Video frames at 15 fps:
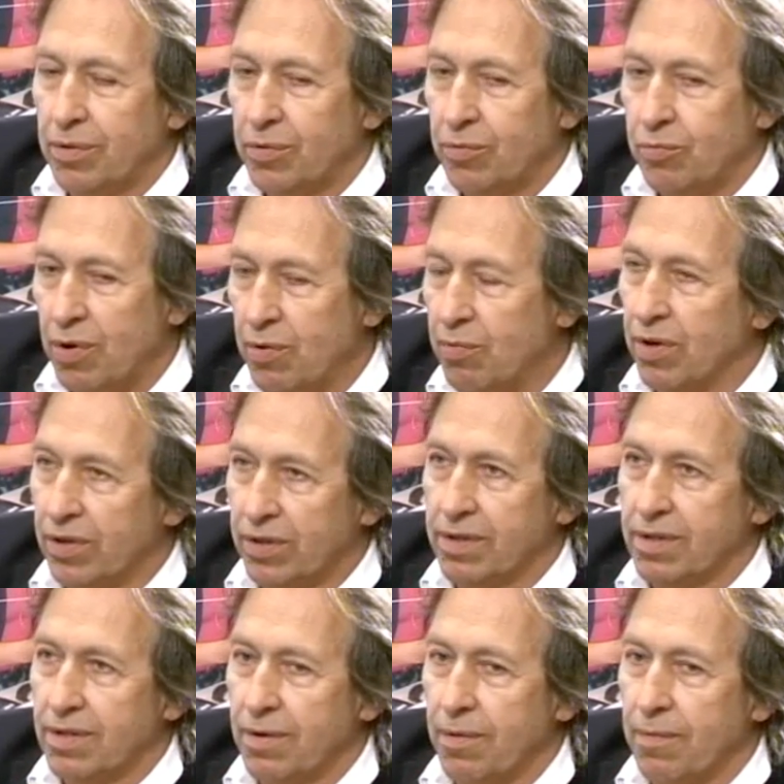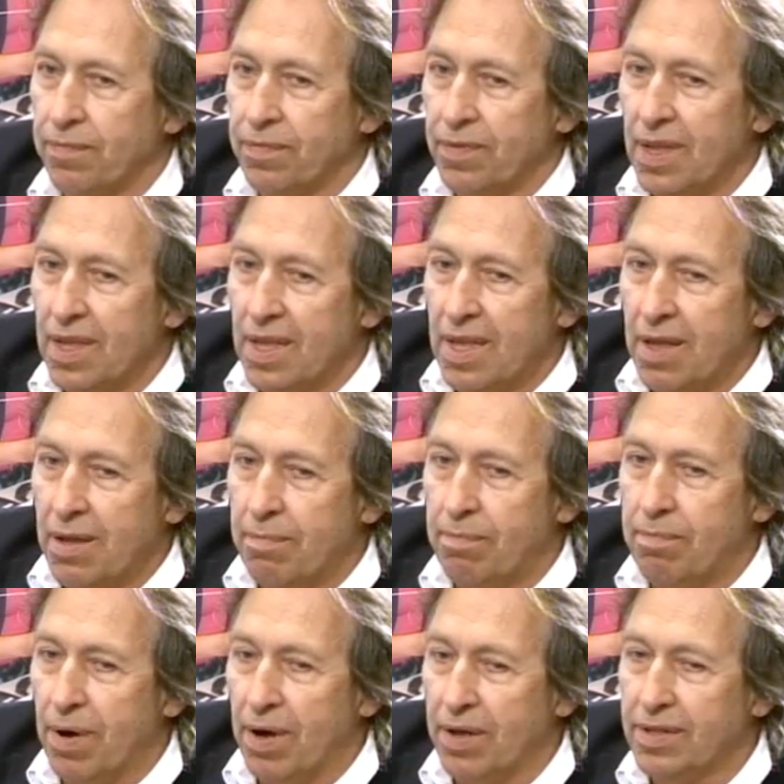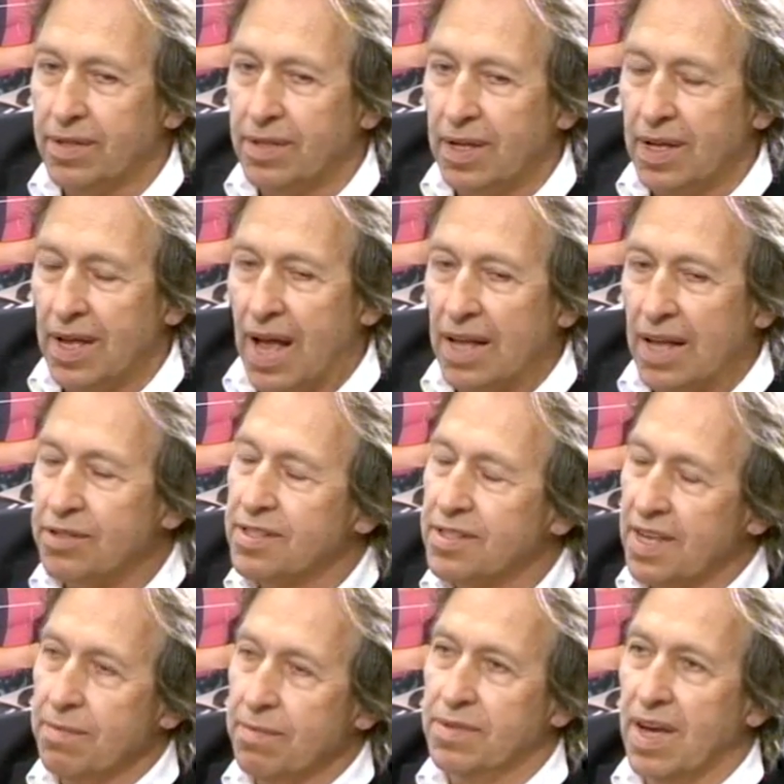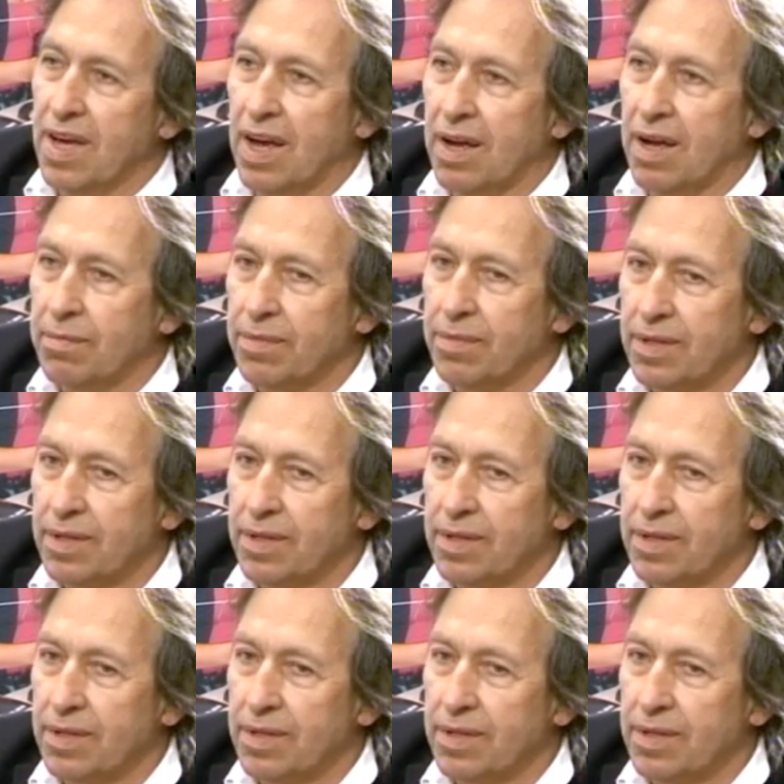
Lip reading: we want. But at the same time,